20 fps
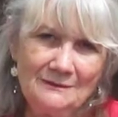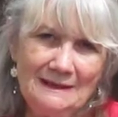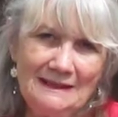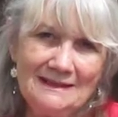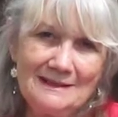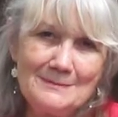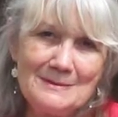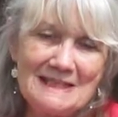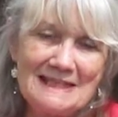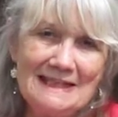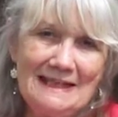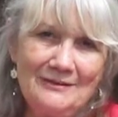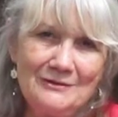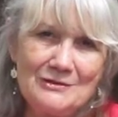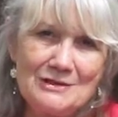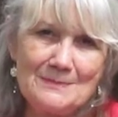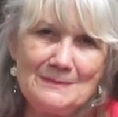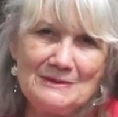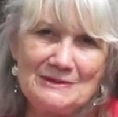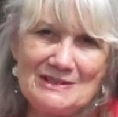Welcome to
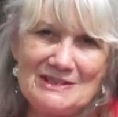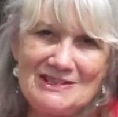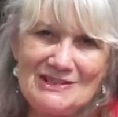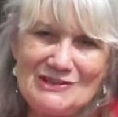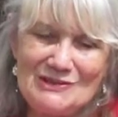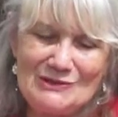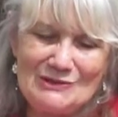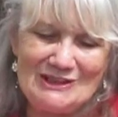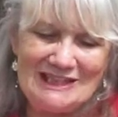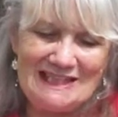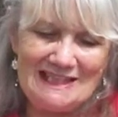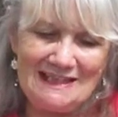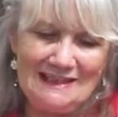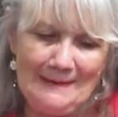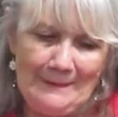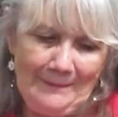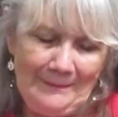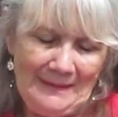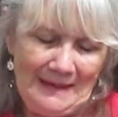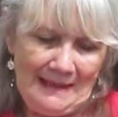Carol's Books and
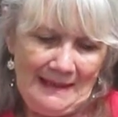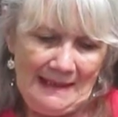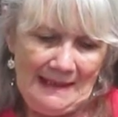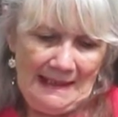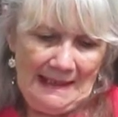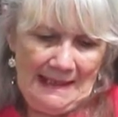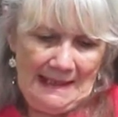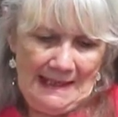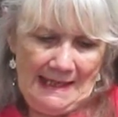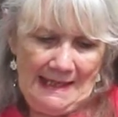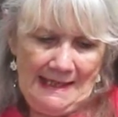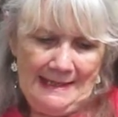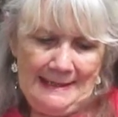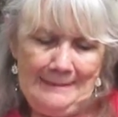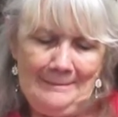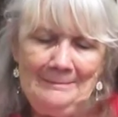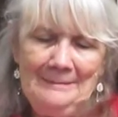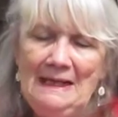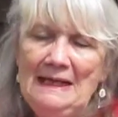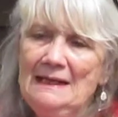Storytime.
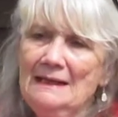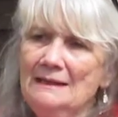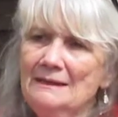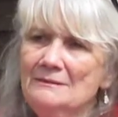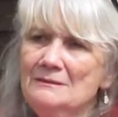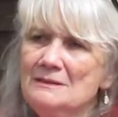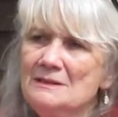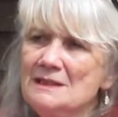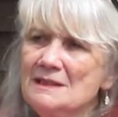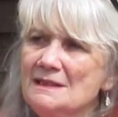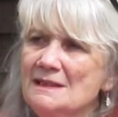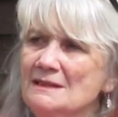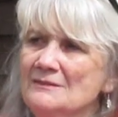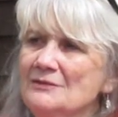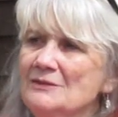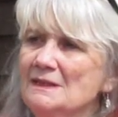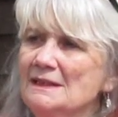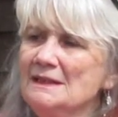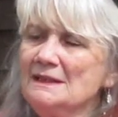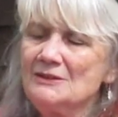I want to give
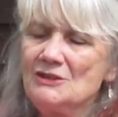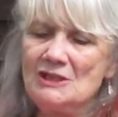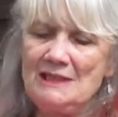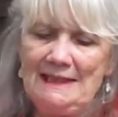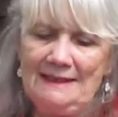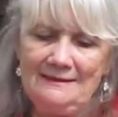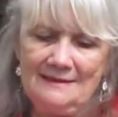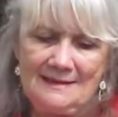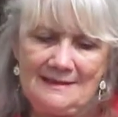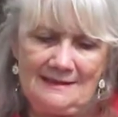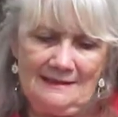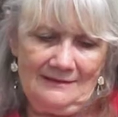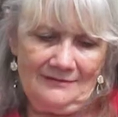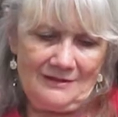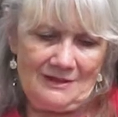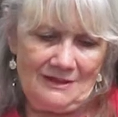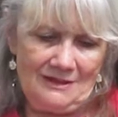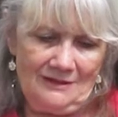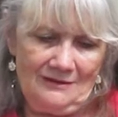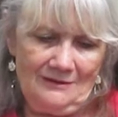you a little chat this
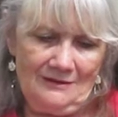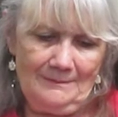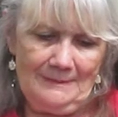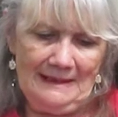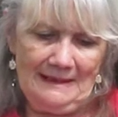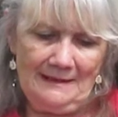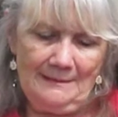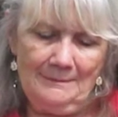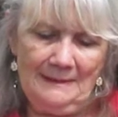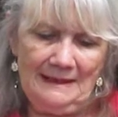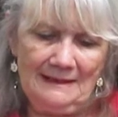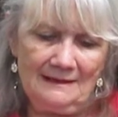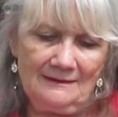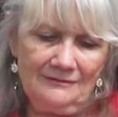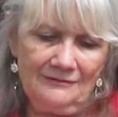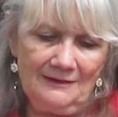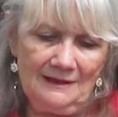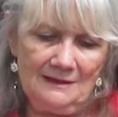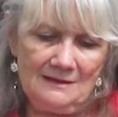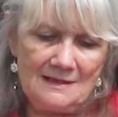afternoon about the
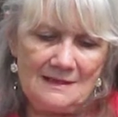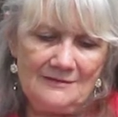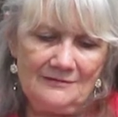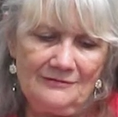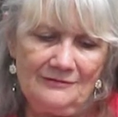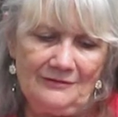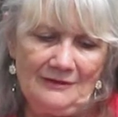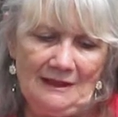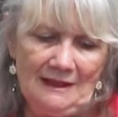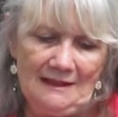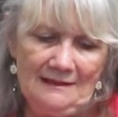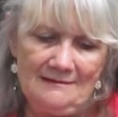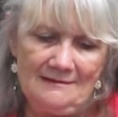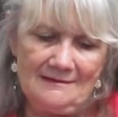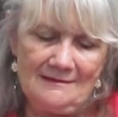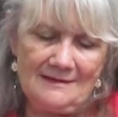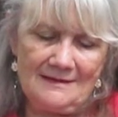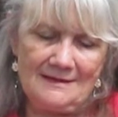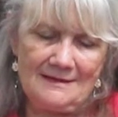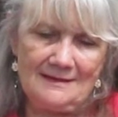battlefields of
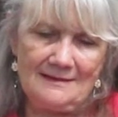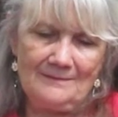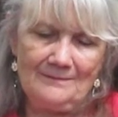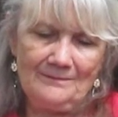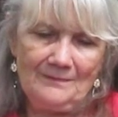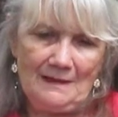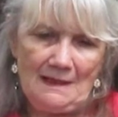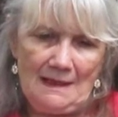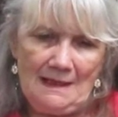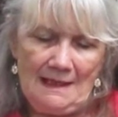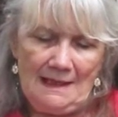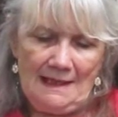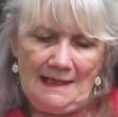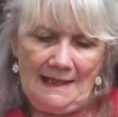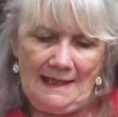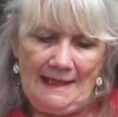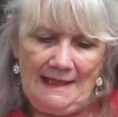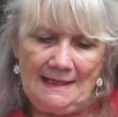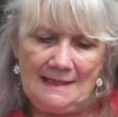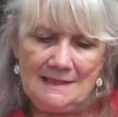France,
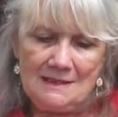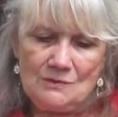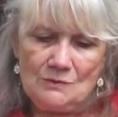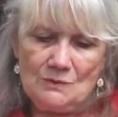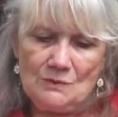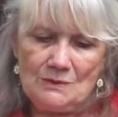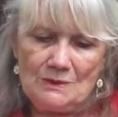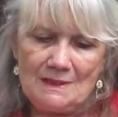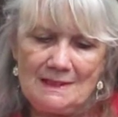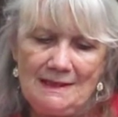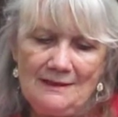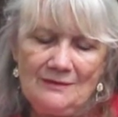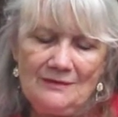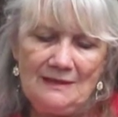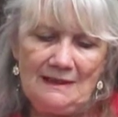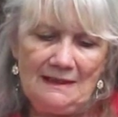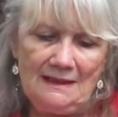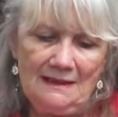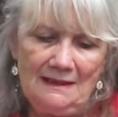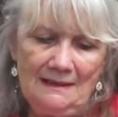and also
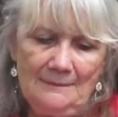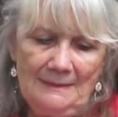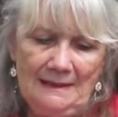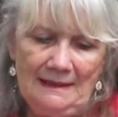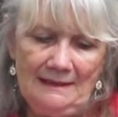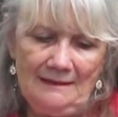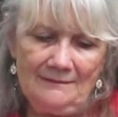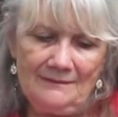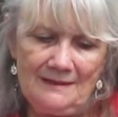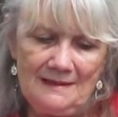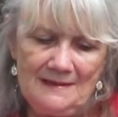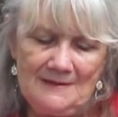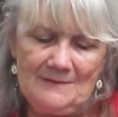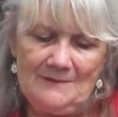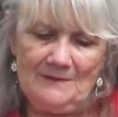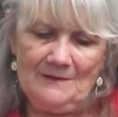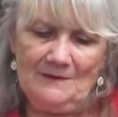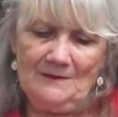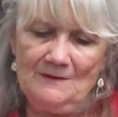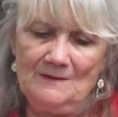thinking about this
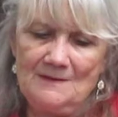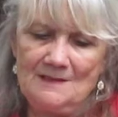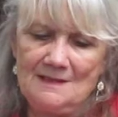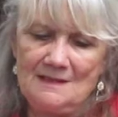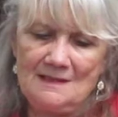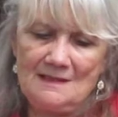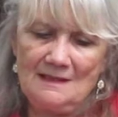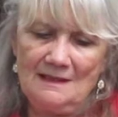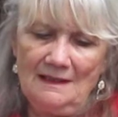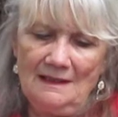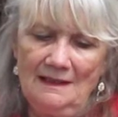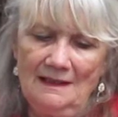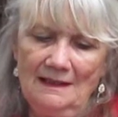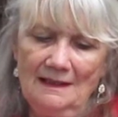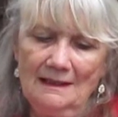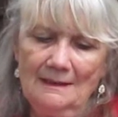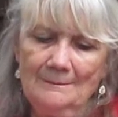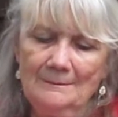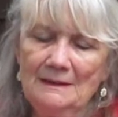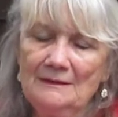verse
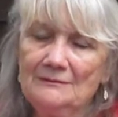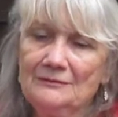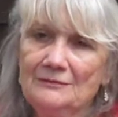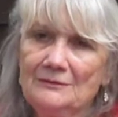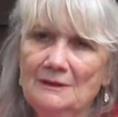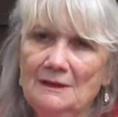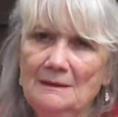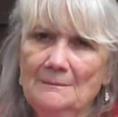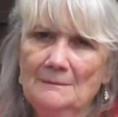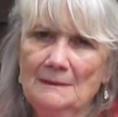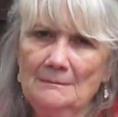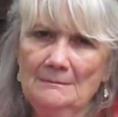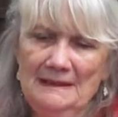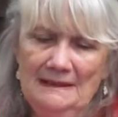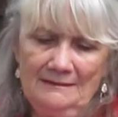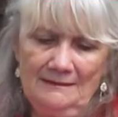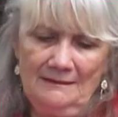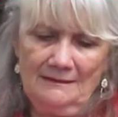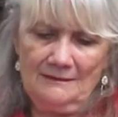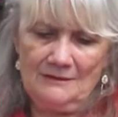from
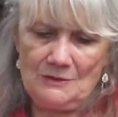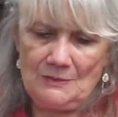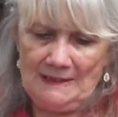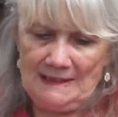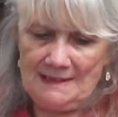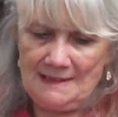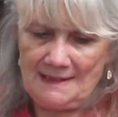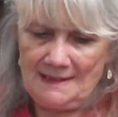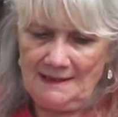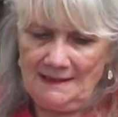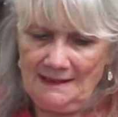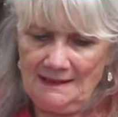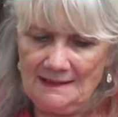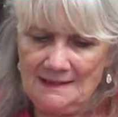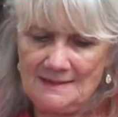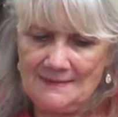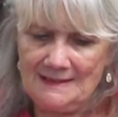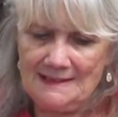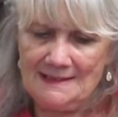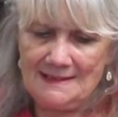Matthew 20,
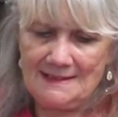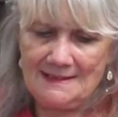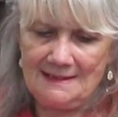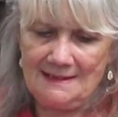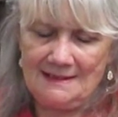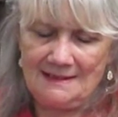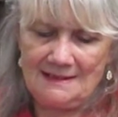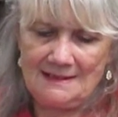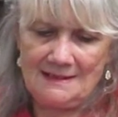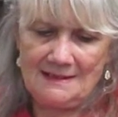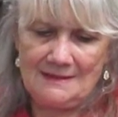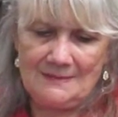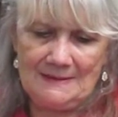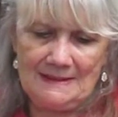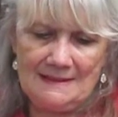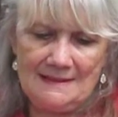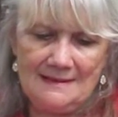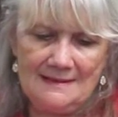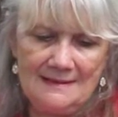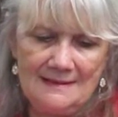26 to
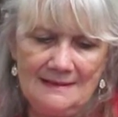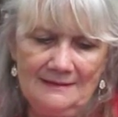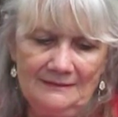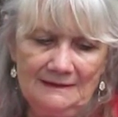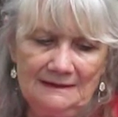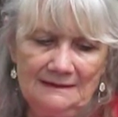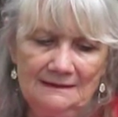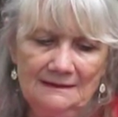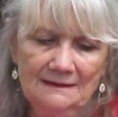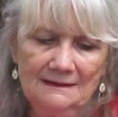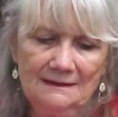27.